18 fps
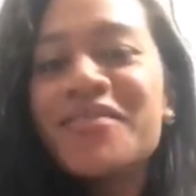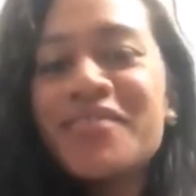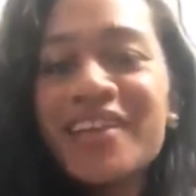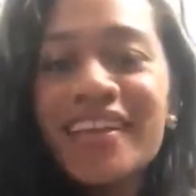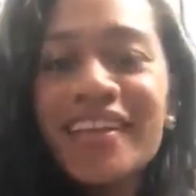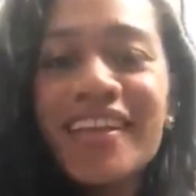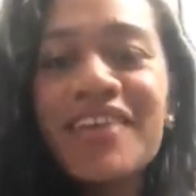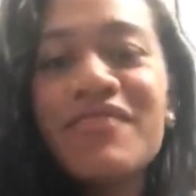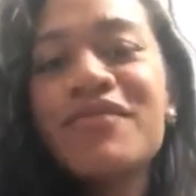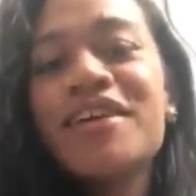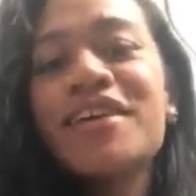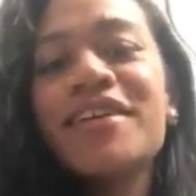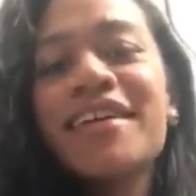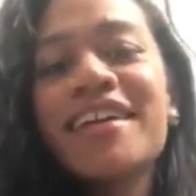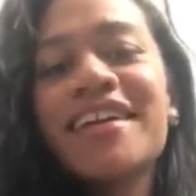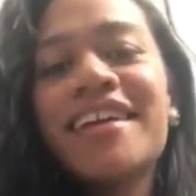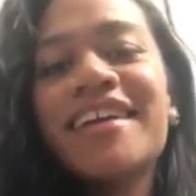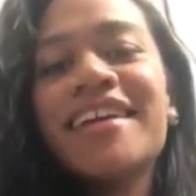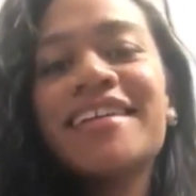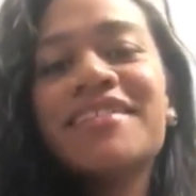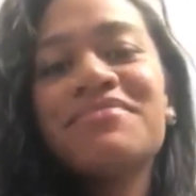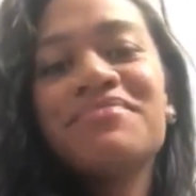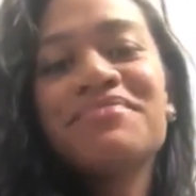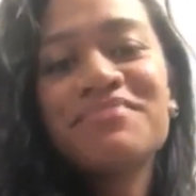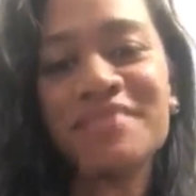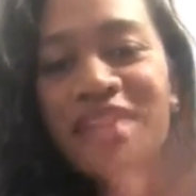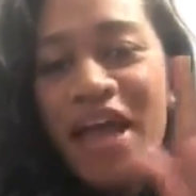We love you, honey.
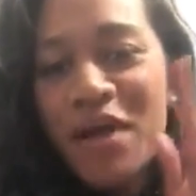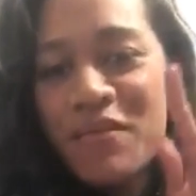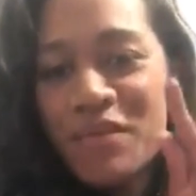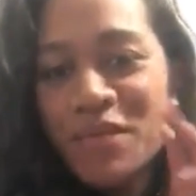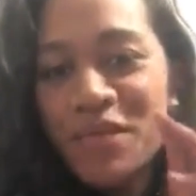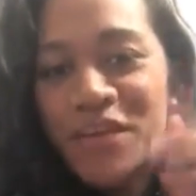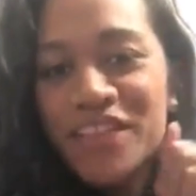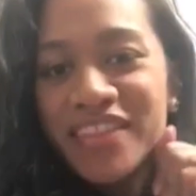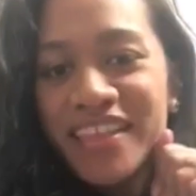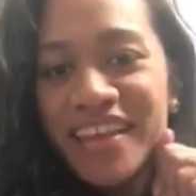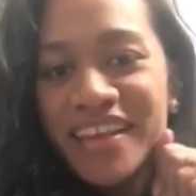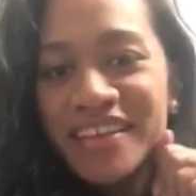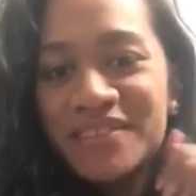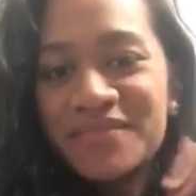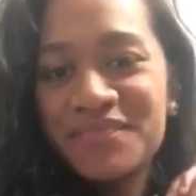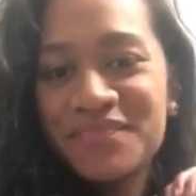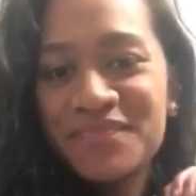Happy birthday.